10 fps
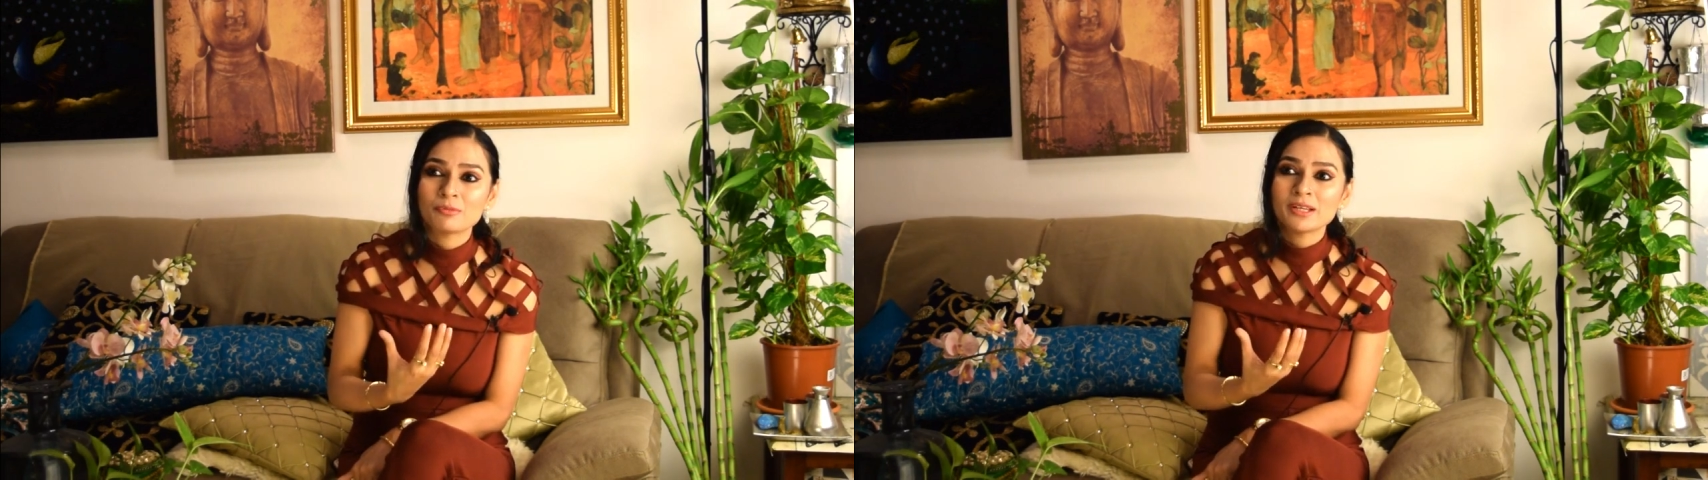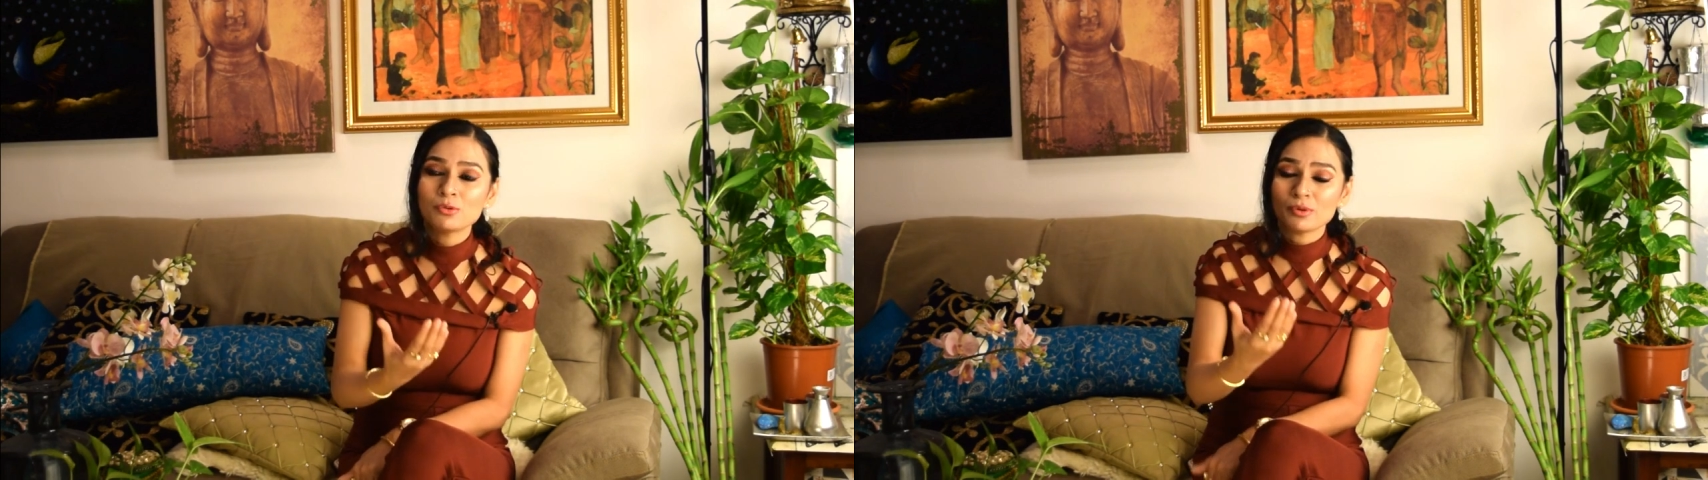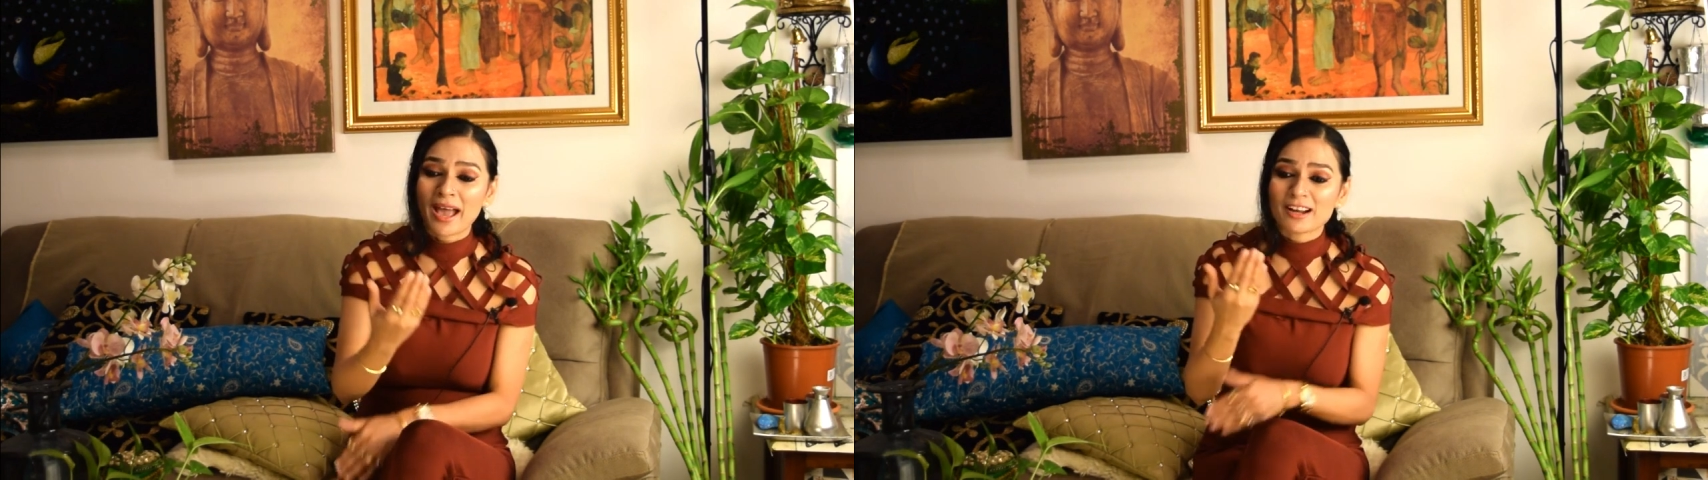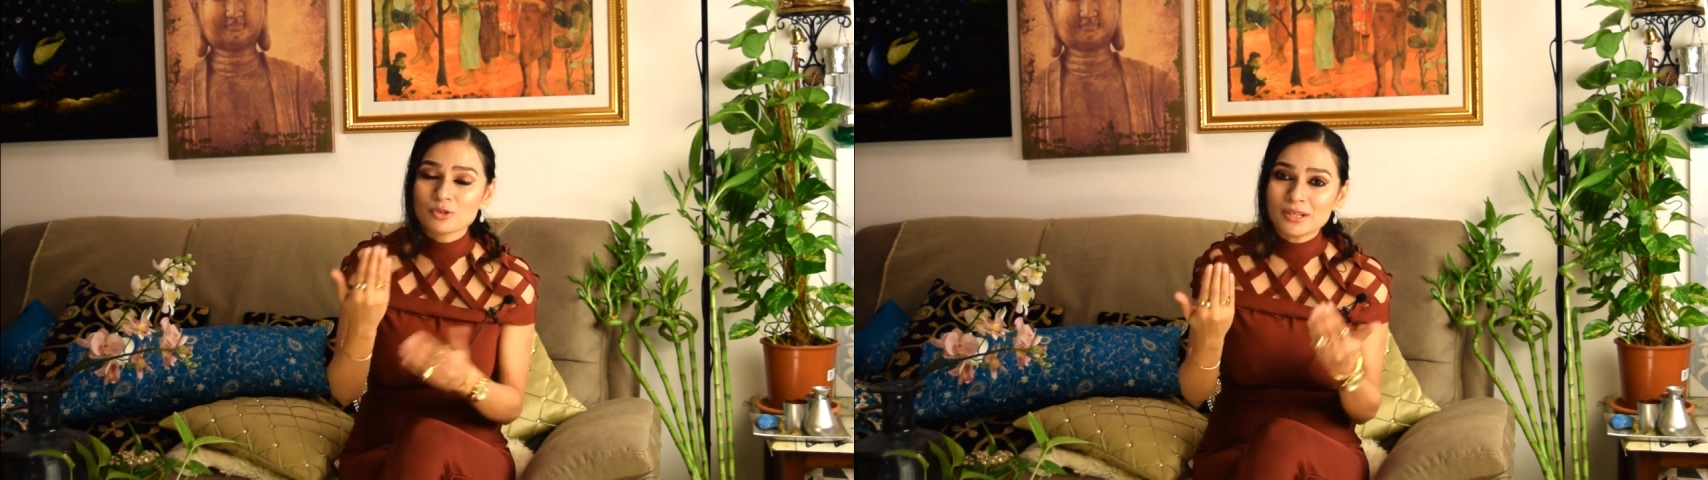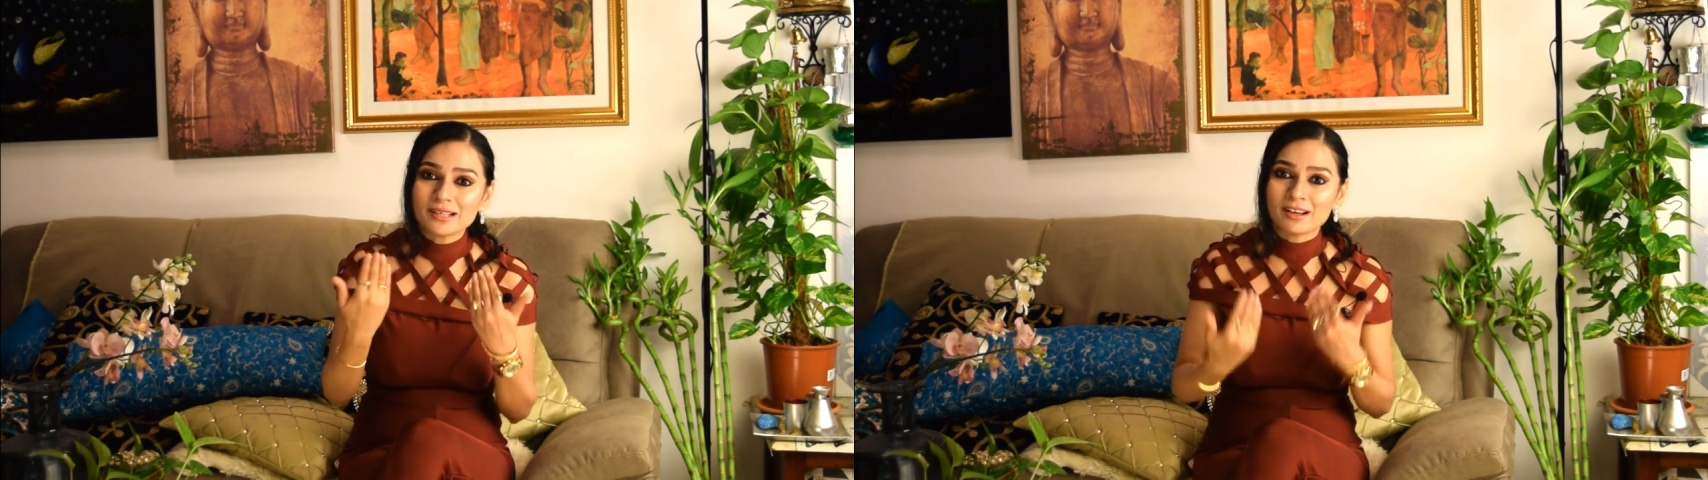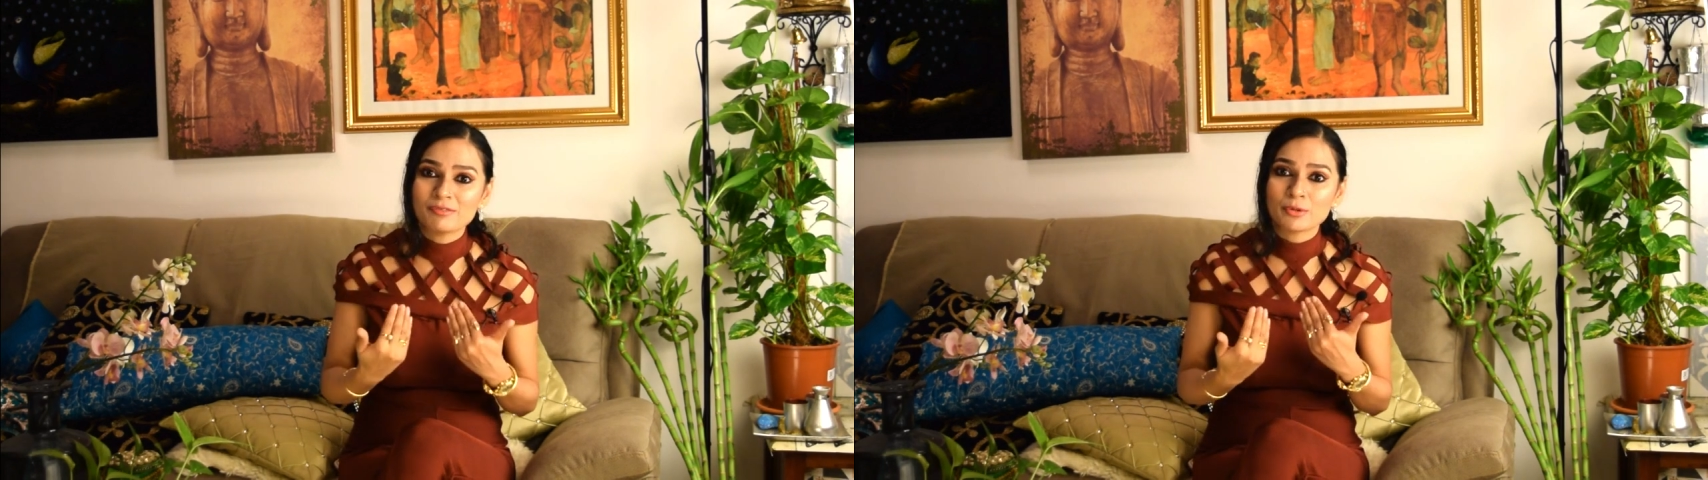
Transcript: When you actually love